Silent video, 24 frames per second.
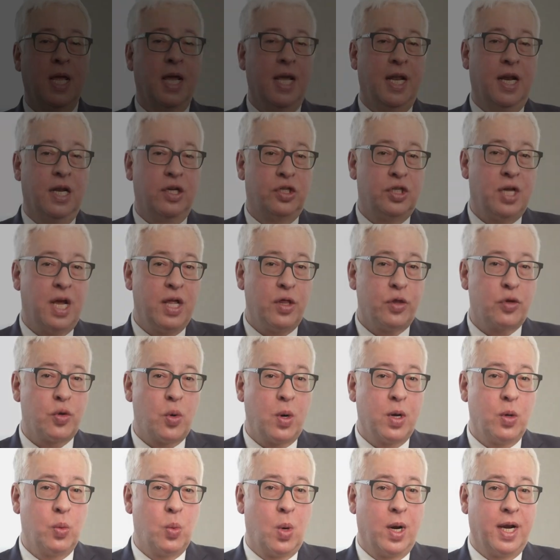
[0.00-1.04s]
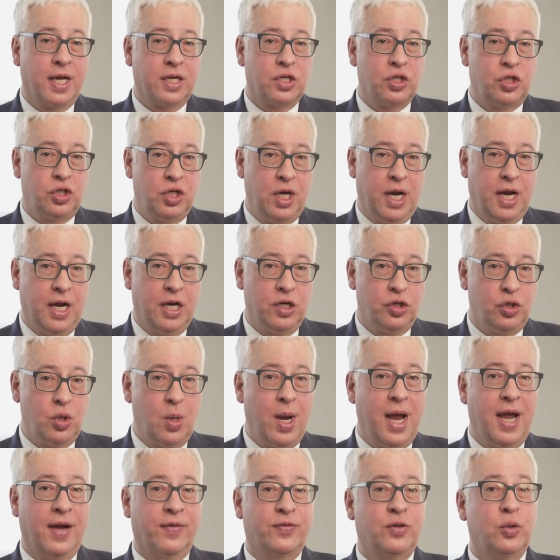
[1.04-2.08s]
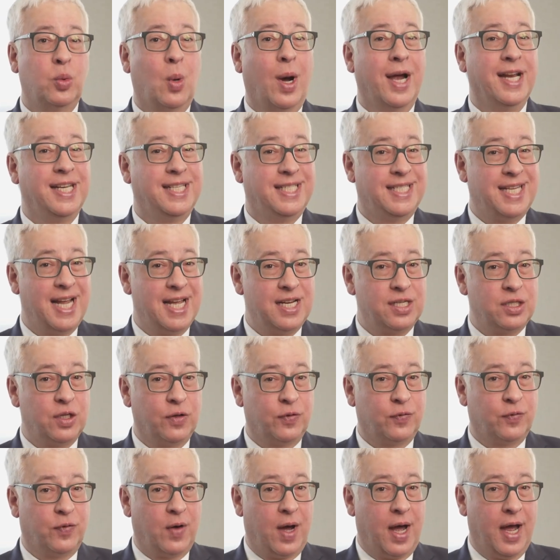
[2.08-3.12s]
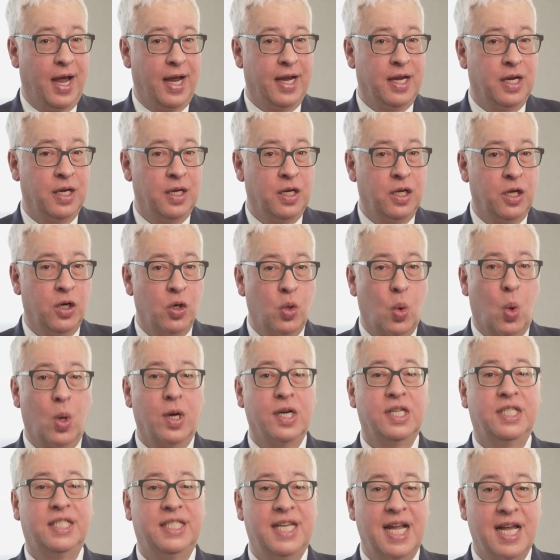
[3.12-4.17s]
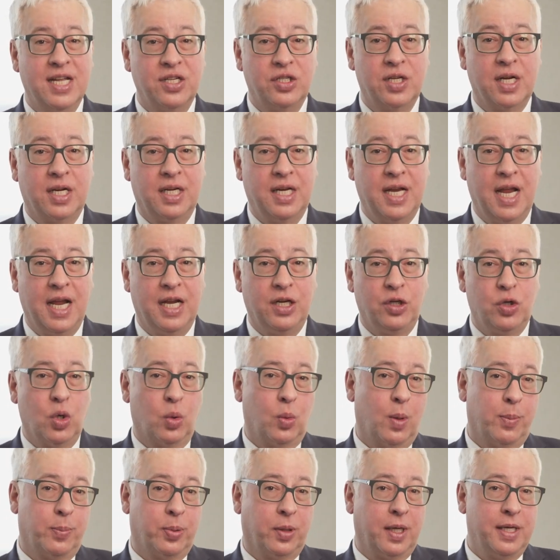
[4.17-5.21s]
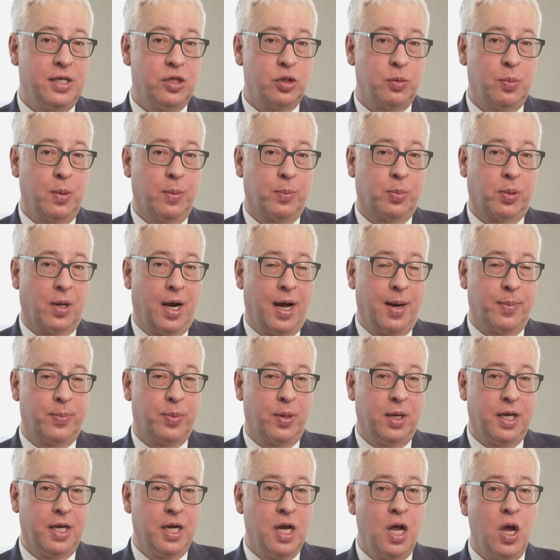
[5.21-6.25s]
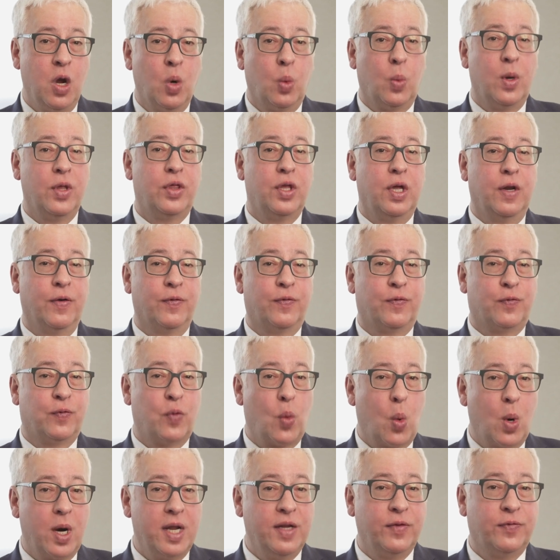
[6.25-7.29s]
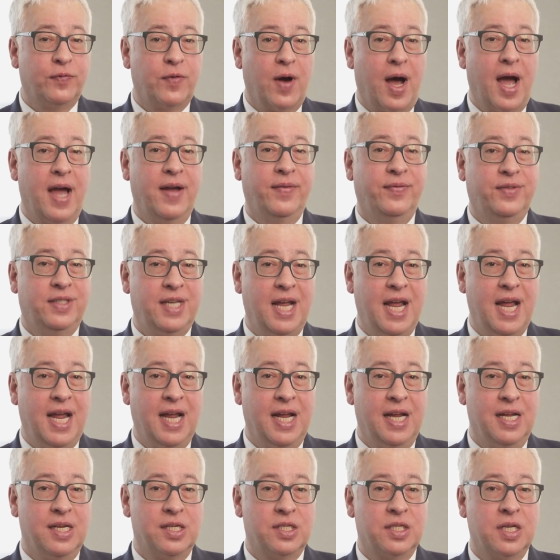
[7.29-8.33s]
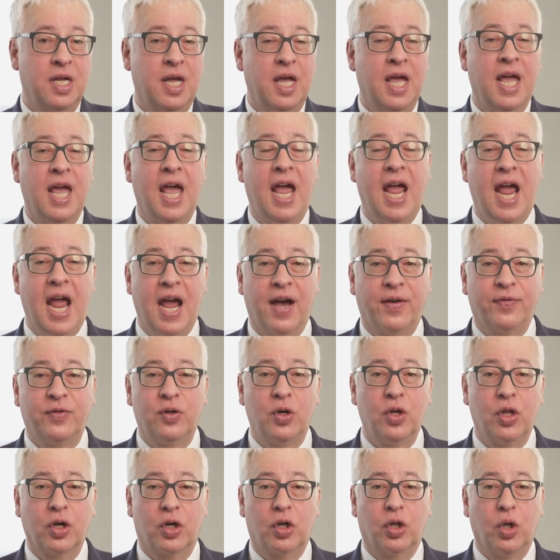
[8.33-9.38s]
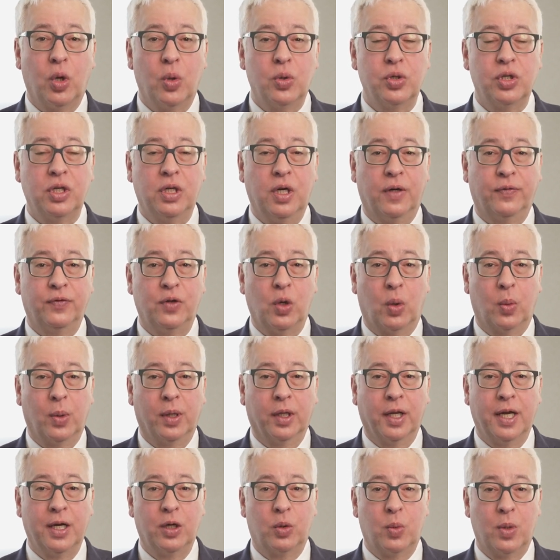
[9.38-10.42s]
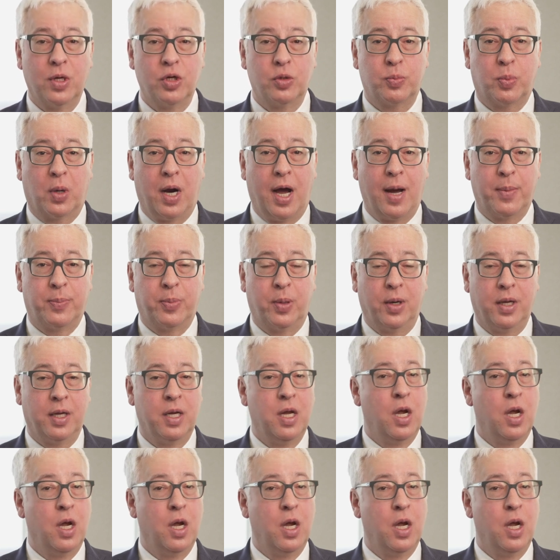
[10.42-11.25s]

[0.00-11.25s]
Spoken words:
In a 1031 exchange, you have to identify or designate your replacement property within 45 days after the closing of your relinquished property,